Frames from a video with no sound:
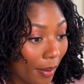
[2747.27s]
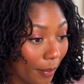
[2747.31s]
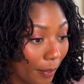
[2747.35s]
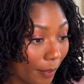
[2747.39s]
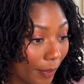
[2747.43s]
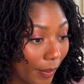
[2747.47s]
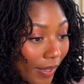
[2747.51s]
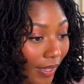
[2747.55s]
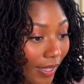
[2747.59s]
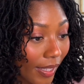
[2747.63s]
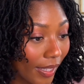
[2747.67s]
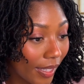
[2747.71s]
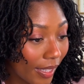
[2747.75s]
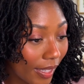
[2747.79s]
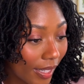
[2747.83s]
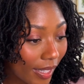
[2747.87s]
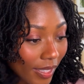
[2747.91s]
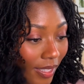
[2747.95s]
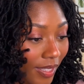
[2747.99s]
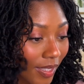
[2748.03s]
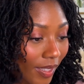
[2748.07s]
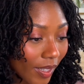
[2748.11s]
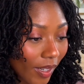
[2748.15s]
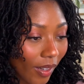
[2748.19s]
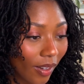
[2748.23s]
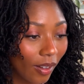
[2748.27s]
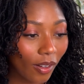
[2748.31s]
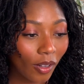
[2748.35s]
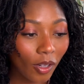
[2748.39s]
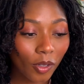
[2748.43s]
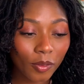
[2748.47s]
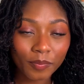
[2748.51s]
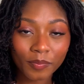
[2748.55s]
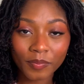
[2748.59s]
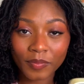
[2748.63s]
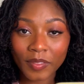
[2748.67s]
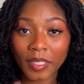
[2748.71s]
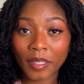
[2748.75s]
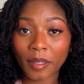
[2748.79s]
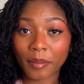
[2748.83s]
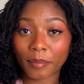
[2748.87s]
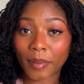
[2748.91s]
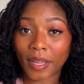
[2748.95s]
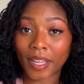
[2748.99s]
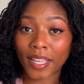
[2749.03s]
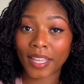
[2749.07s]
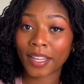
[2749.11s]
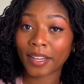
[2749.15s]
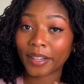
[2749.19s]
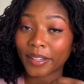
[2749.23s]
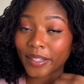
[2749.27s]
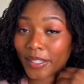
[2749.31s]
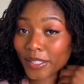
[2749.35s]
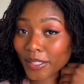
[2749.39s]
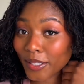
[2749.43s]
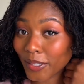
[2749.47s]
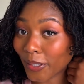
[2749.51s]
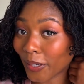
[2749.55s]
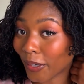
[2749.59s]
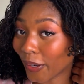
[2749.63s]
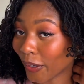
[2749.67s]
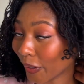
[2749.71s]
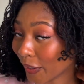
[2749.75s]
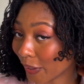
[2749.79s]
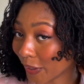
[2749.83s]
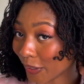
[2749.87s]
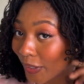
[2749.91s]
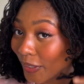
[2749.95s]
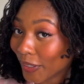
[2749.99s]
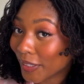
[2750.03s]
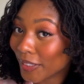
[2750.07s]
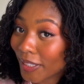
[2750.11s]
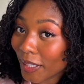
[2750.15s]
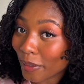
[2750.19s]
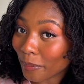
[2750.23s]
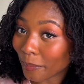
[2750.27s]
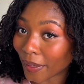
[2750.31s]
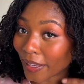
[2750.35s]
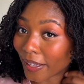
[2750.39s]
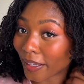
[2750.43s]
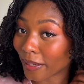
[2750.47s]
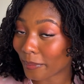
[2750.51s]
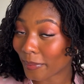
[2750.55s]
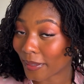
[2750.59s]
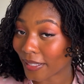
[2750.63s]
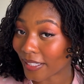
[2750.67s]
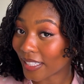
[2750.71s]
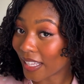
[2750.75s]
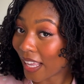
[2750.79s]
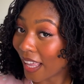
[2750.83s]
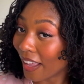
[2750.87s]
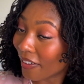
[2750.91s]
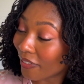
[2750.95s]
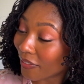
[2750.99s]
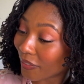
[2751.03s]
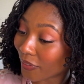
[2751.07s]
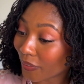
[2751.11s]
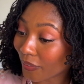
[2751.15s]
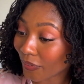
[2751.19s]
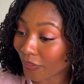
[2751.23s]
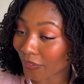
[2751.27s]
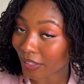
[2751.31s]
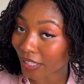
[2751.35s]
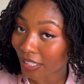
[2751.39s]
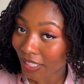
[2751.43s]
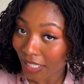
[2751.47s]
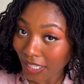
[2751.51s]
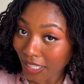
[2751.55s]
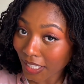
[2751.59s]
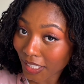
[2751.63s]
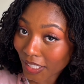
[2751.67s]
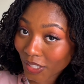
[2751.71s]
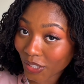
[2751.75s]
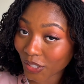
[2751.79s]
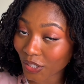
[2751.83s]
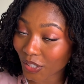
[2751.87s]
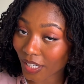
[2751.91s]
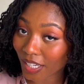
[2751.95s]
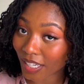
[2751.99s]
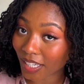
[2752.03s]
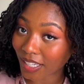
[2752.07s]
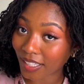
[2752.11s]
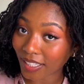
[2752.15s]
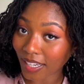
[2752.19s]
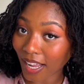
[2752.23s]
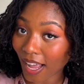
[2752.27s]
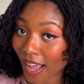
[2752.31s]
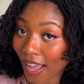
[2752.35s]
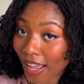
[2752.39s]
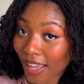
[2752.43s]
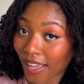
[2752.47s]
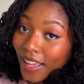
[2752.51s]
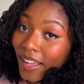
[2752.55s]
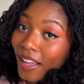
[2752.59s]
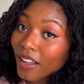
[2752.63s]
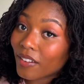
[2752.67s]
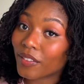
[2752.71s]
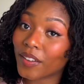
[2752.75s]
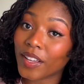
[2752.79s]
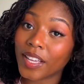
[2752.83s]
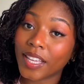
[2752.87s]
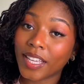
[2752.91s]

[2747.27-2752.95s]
But yes, y'all, my hair is curled, the makeup is finished, and I have